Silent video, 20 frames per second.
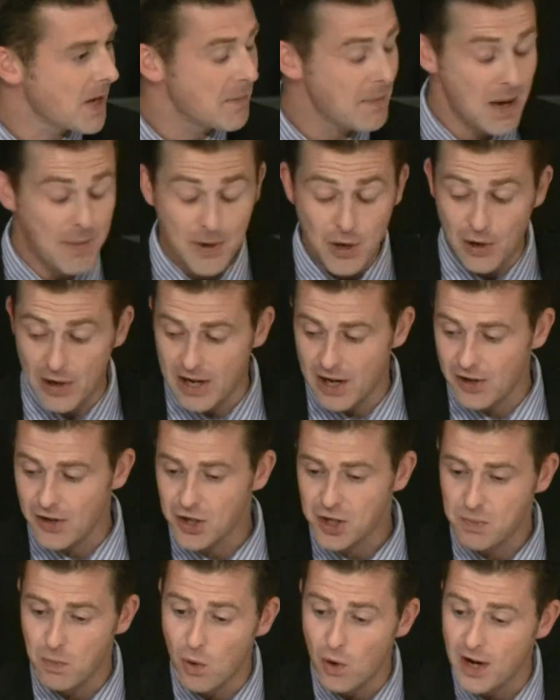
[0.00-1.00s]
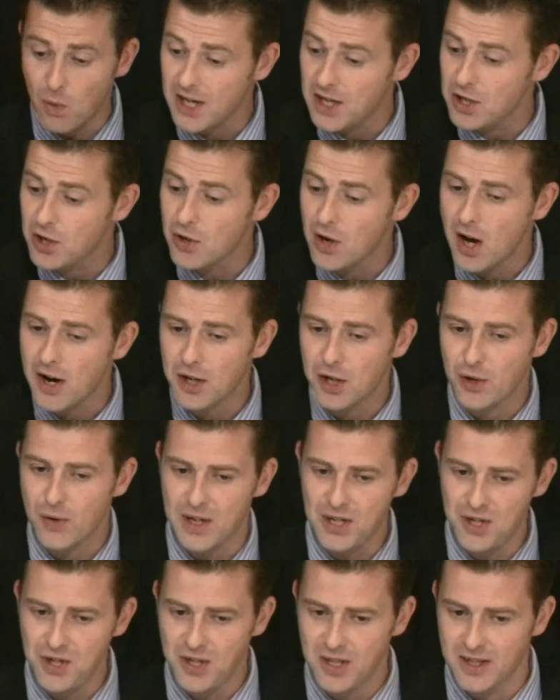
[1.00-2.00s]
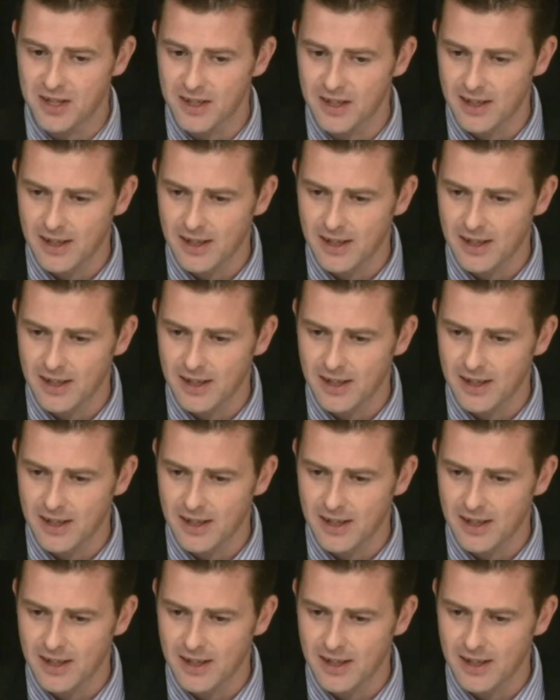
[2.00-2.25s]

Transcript: Maybe you're here this morning and you're not a Christian.